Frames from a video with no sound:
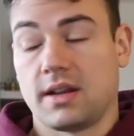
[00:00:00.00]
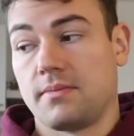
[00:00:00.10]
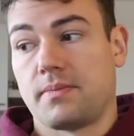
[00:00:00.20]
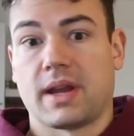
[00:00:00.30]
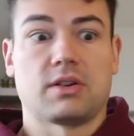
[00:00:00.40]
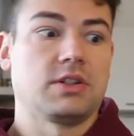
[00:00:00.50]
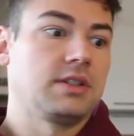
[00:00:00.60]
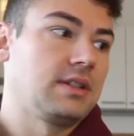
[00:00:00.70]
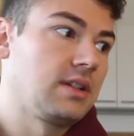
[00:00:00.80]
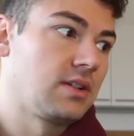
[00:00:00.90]
an
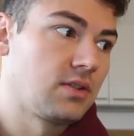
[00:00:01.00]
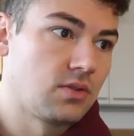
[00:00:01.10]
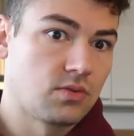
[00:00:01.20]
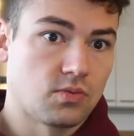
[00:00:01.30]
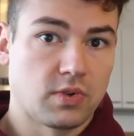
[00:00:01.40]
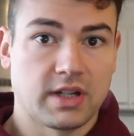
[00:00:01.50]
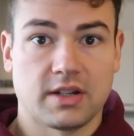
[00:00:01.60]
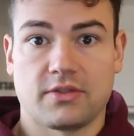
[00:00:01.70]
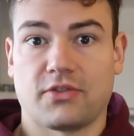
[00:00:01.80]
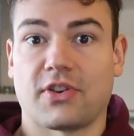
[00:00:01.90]
embarrassing,
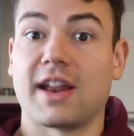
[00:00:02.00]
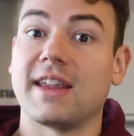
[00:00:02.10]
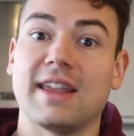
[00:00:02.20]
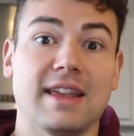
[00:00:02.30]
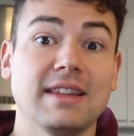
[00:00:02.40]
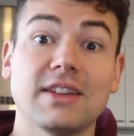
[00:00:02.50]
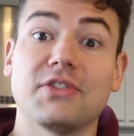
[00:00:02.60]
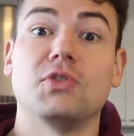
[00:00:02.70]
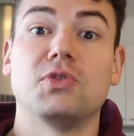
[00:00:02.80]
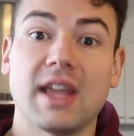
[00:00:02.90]
weird, funny
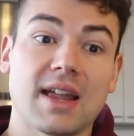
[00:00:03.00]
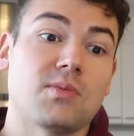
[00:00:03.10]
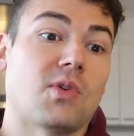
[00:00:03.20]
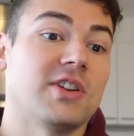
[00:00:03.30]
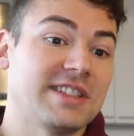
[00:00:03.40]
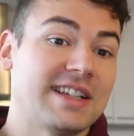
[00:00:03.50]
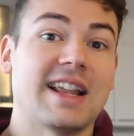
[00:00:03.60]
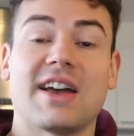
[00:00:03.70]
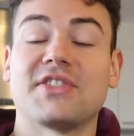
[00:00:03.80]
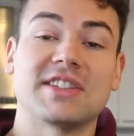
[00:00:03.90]
interview that was, and I
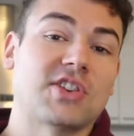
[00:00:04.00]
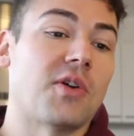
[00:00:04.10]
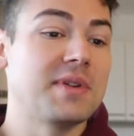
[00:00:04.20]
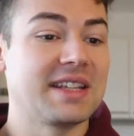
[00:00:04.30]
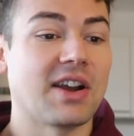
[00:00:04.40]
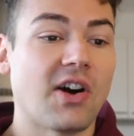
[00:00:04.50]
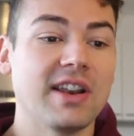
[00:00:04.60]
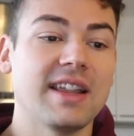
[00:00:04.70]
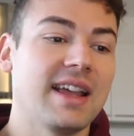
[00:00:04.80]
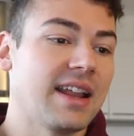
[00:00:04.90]
loved his commenting
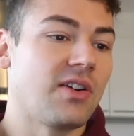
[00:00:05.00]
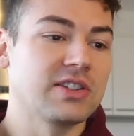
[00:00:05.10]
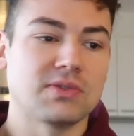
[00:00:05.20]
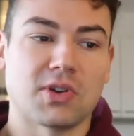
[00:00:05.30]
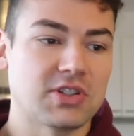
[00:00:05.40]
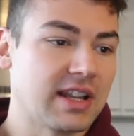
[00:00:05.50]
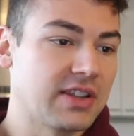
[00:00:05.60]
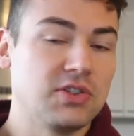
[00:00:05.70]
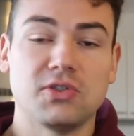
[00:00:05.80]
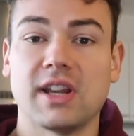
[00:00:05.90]
on that. I also watched
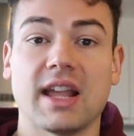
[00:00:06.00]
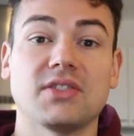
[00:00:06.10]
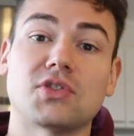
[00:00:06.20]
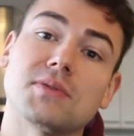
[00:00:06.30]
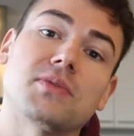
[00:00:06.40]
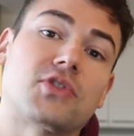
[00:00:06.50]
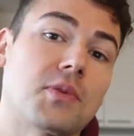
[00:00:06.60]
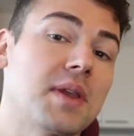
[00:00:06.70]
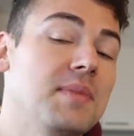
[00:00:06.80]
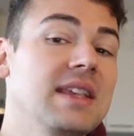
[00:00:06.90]
like Q&As
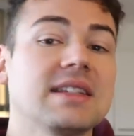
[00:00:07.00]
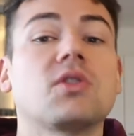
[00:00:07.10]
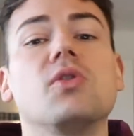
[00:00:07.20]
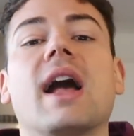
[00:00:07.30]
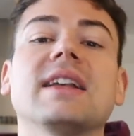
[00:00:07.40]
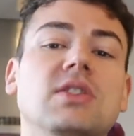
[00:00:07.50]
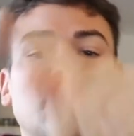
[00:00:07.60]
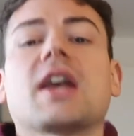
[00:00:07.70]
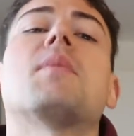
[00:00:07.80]
from him. He's a cool guy, so check